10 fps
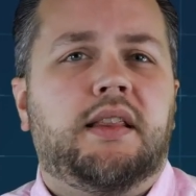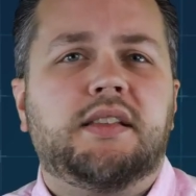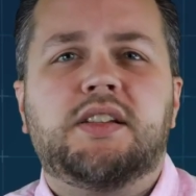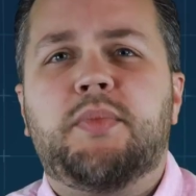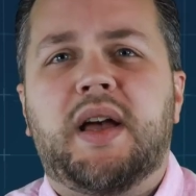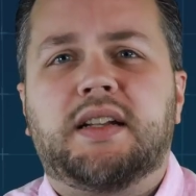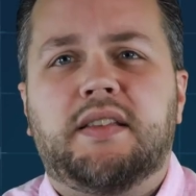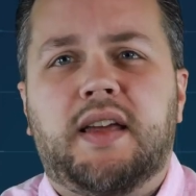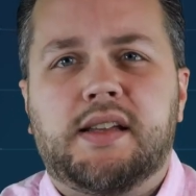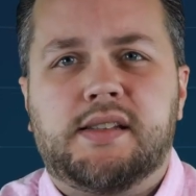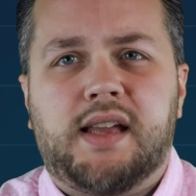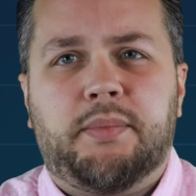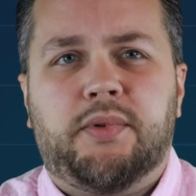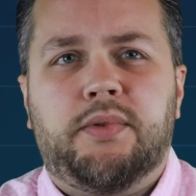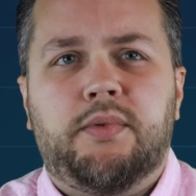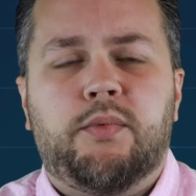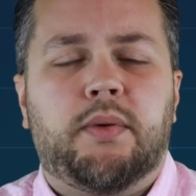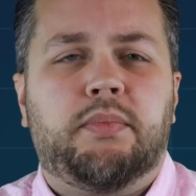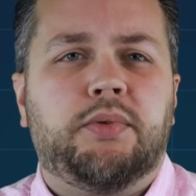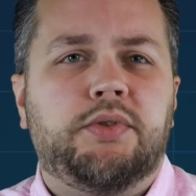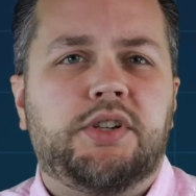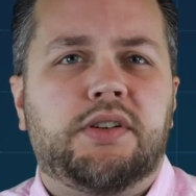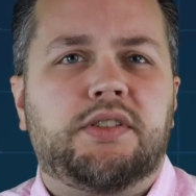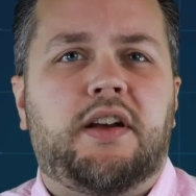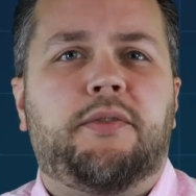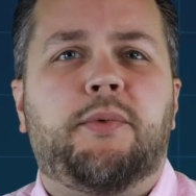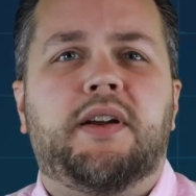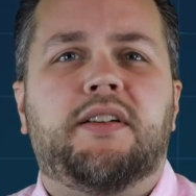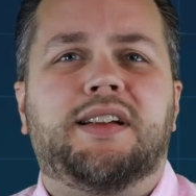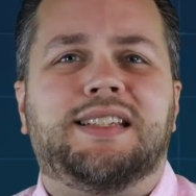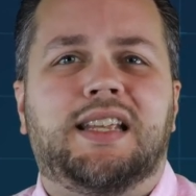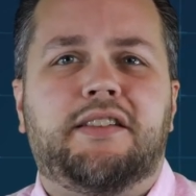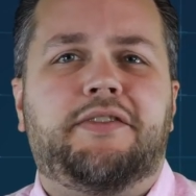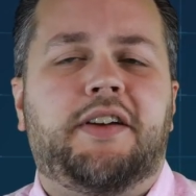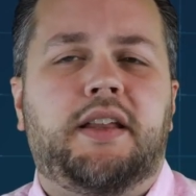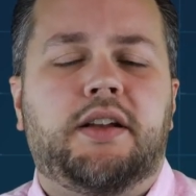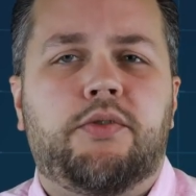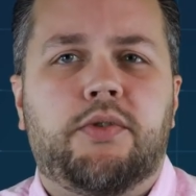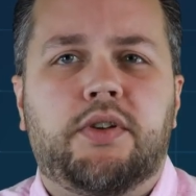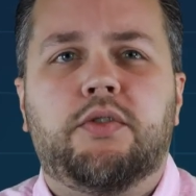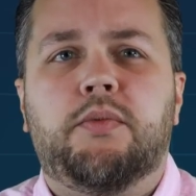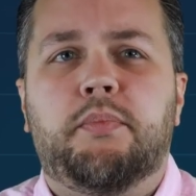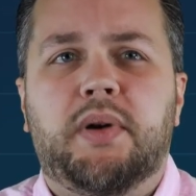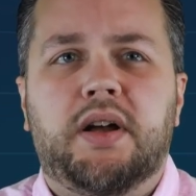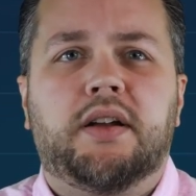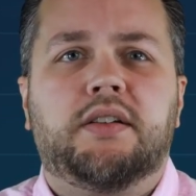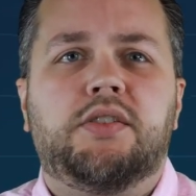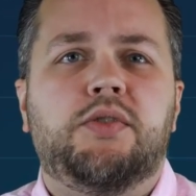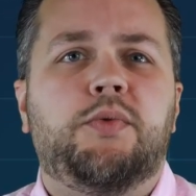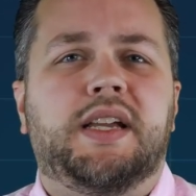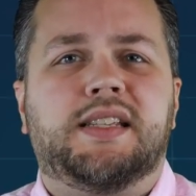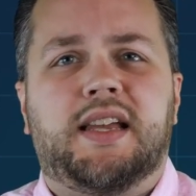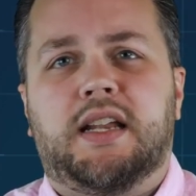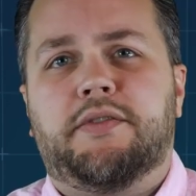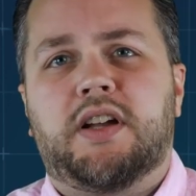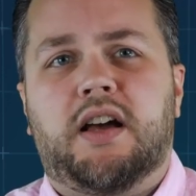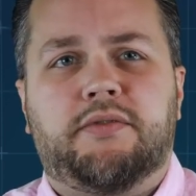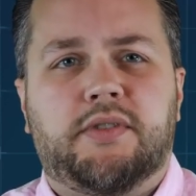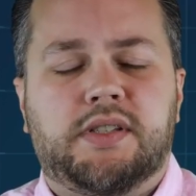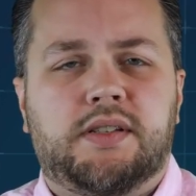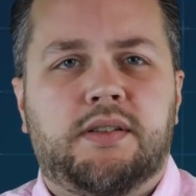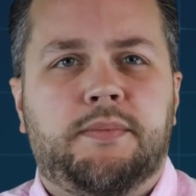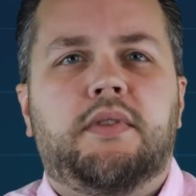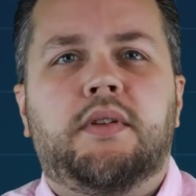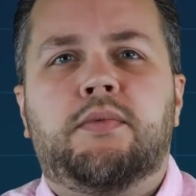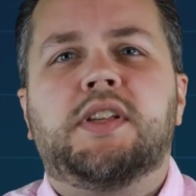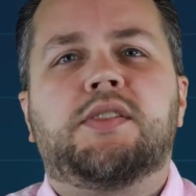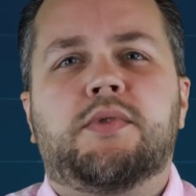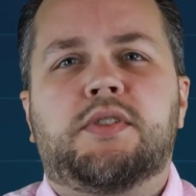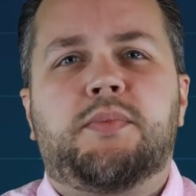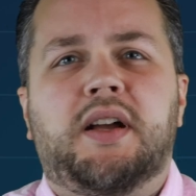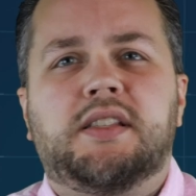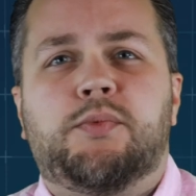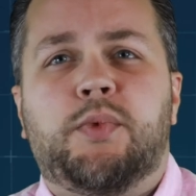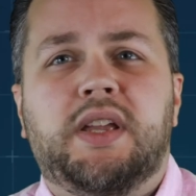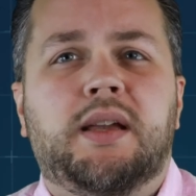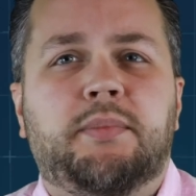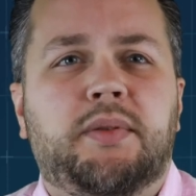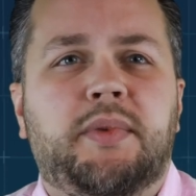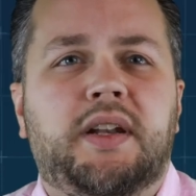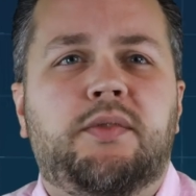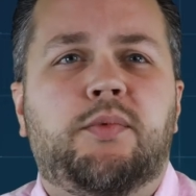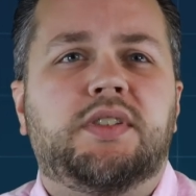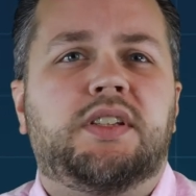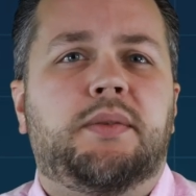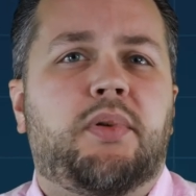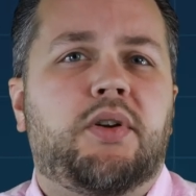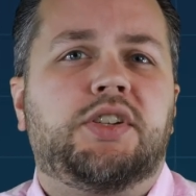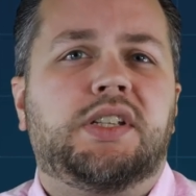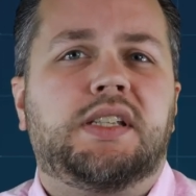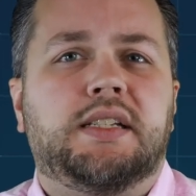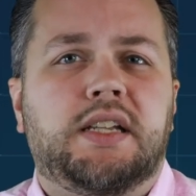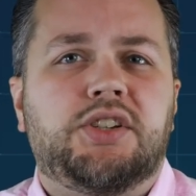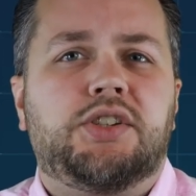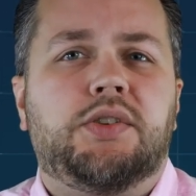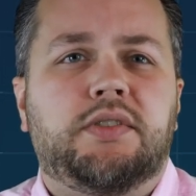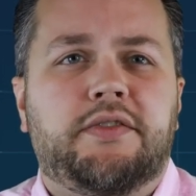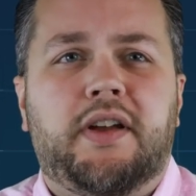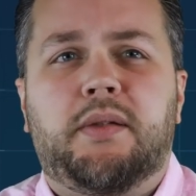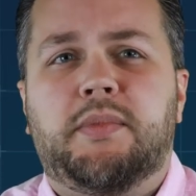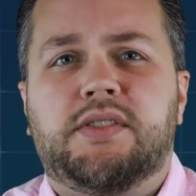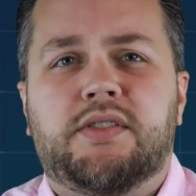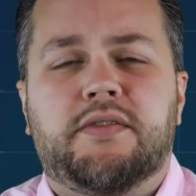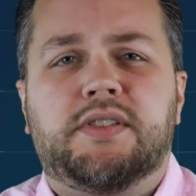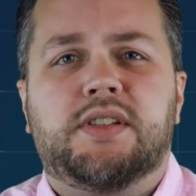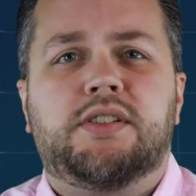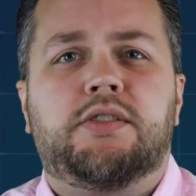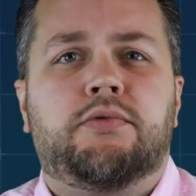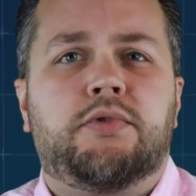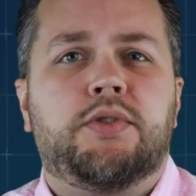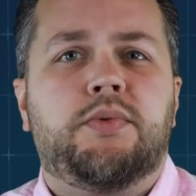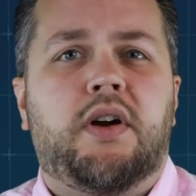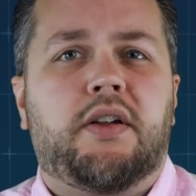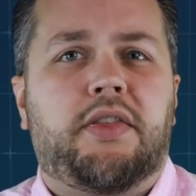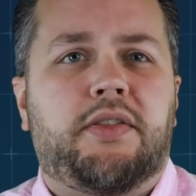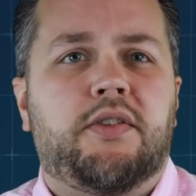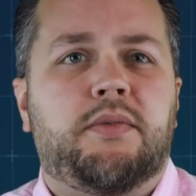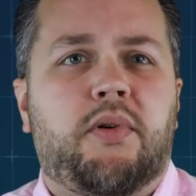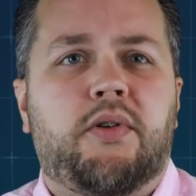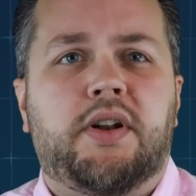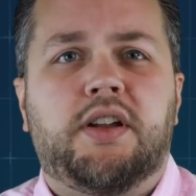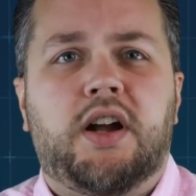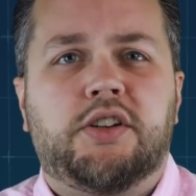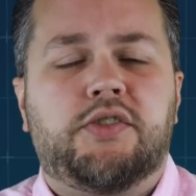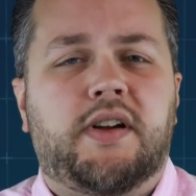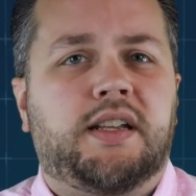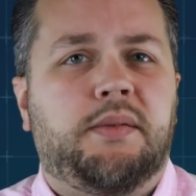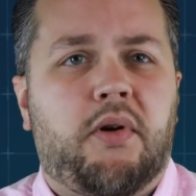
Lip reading: Let's go back to that example where Blue Chair Software identified a critical bug 2 weeks ahead of a conference. The risk response we implemented was to purchase additional development services through our third-party contracting